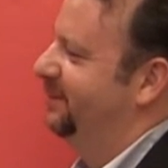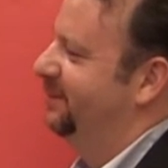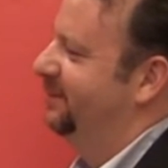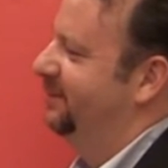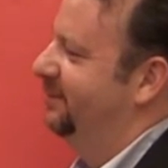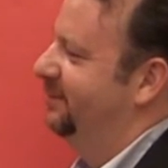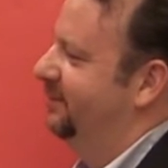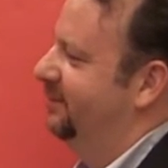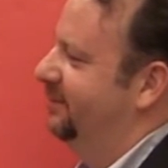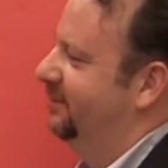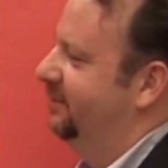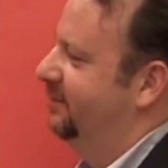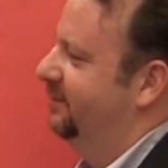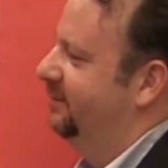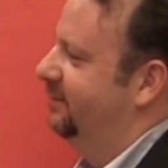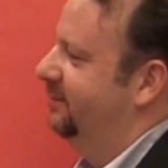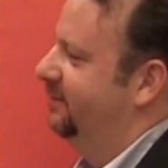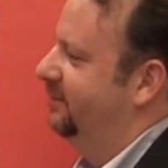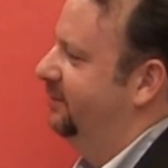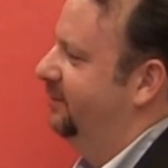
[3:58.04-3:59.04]

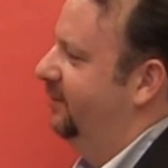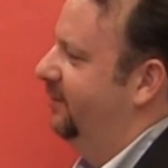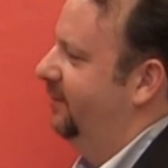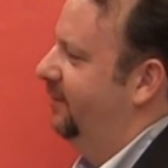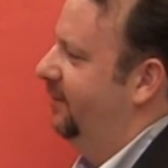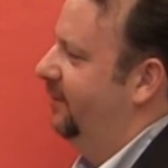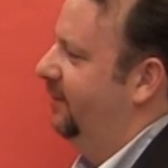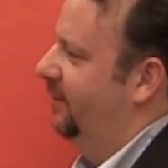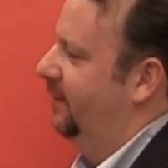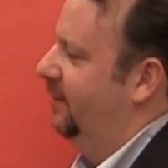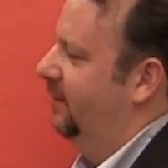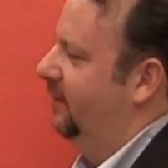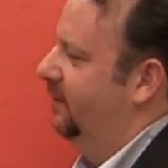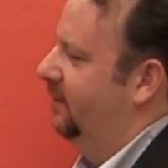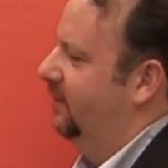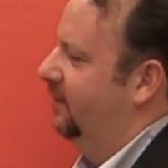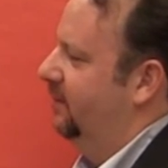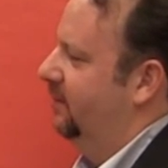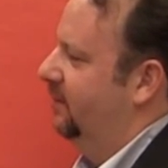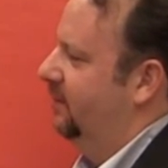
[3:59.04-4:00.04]

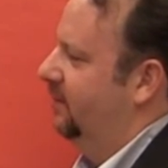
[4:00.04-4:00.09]
This person isn't speaking.